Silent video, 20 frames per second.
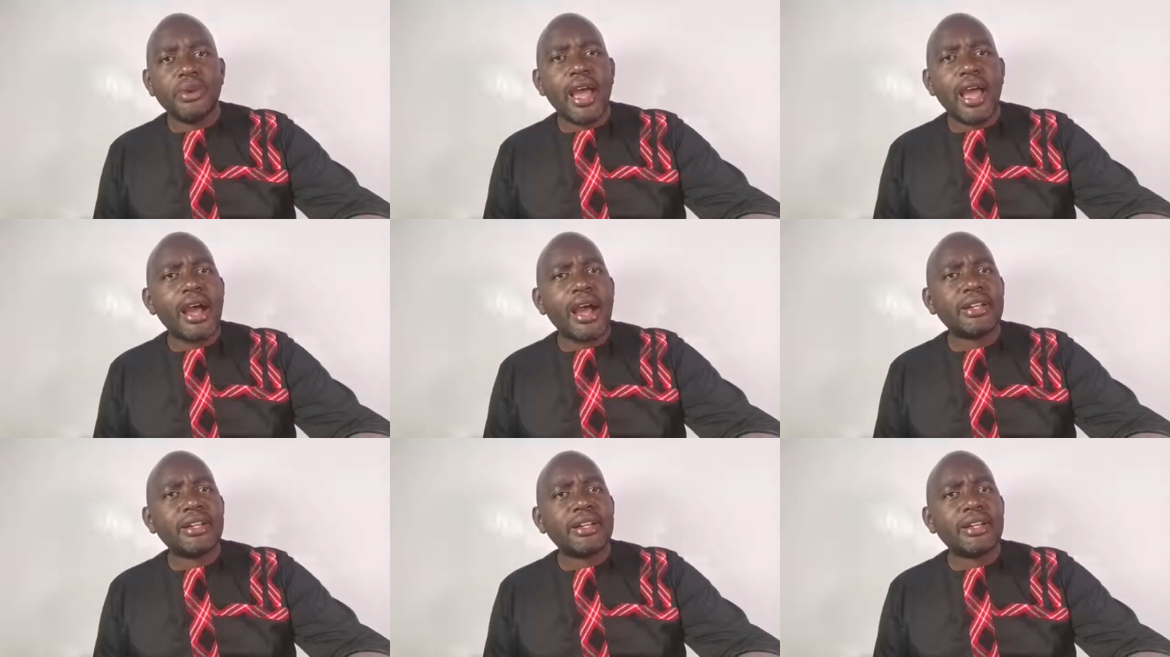By
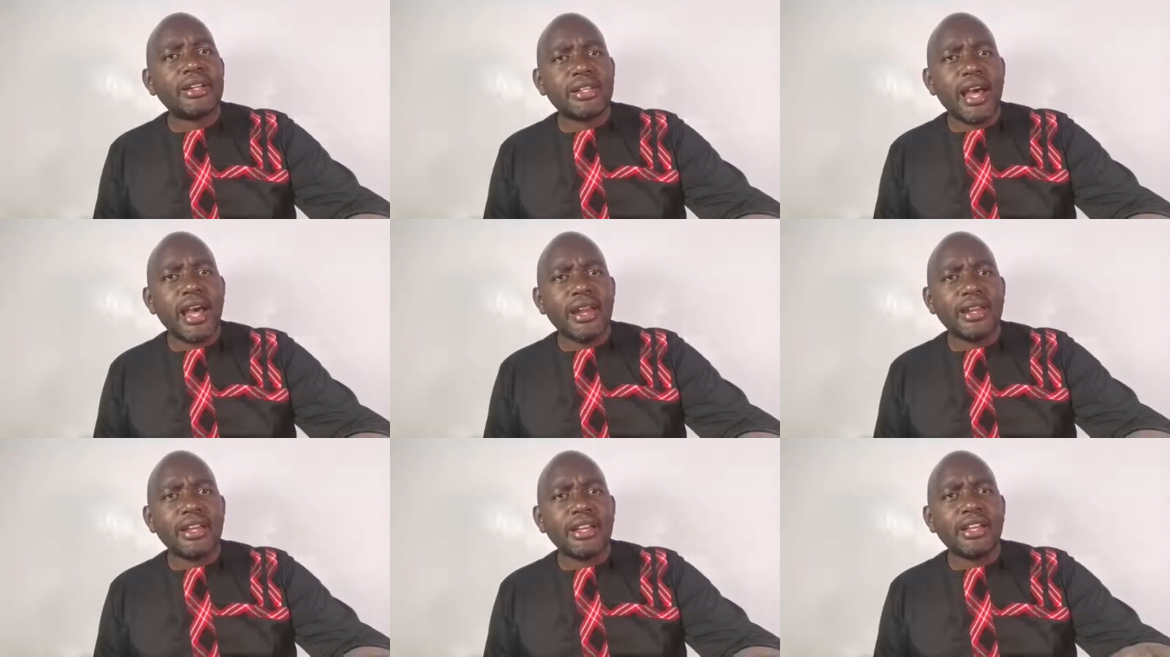
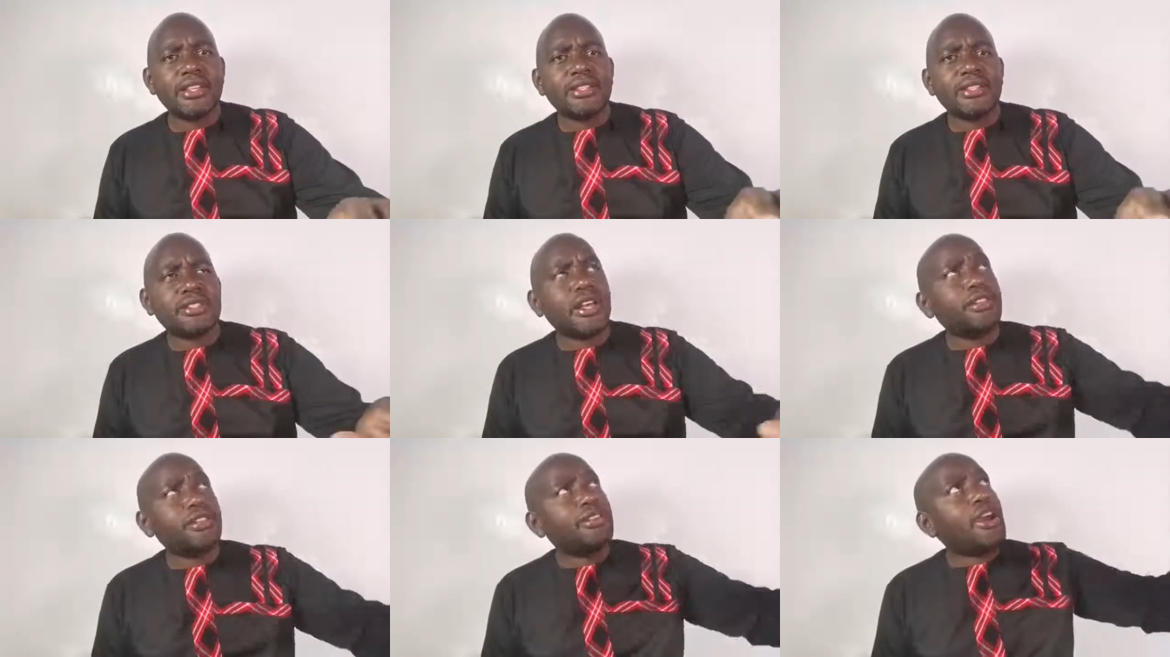understanding, he
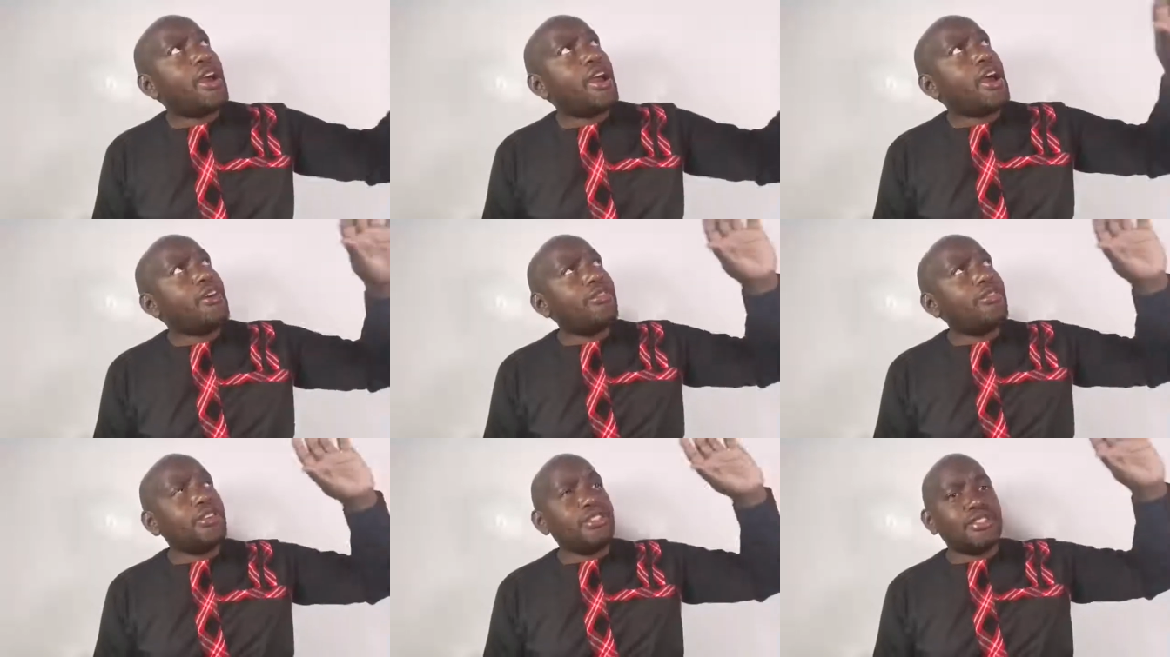set the
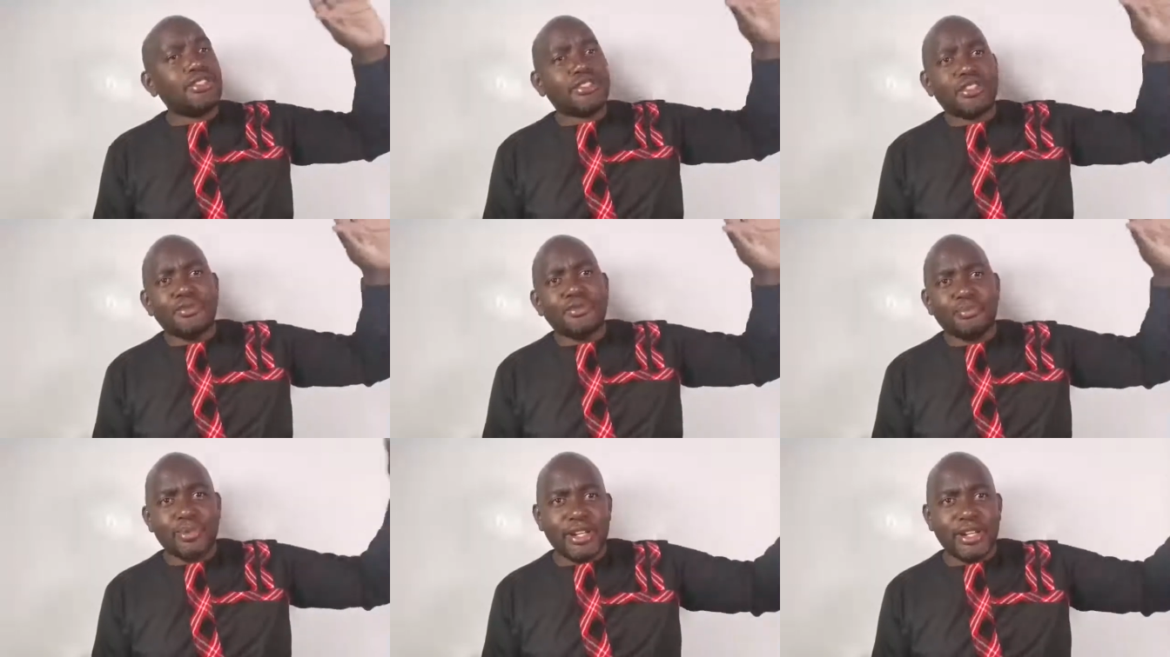
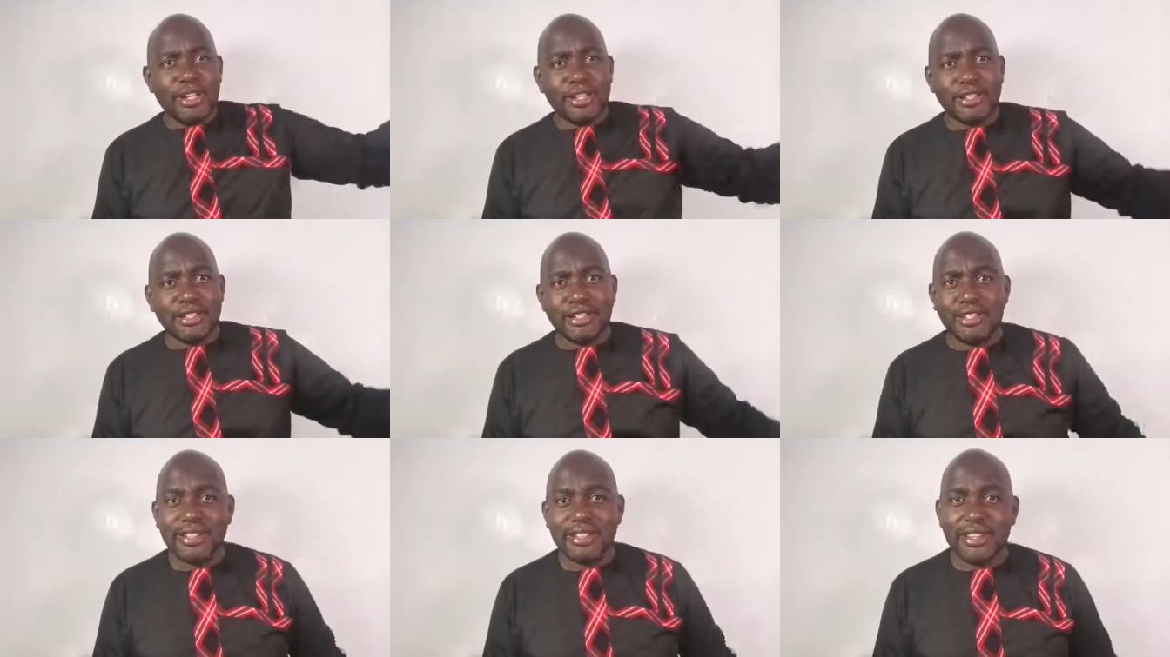heavens in
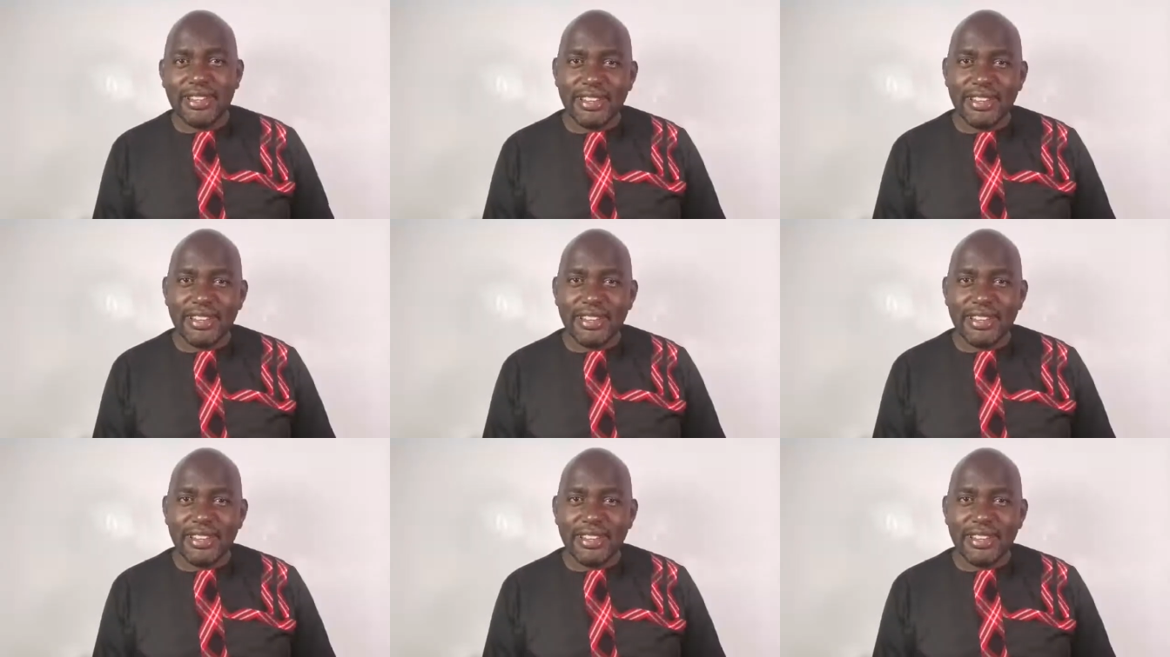place.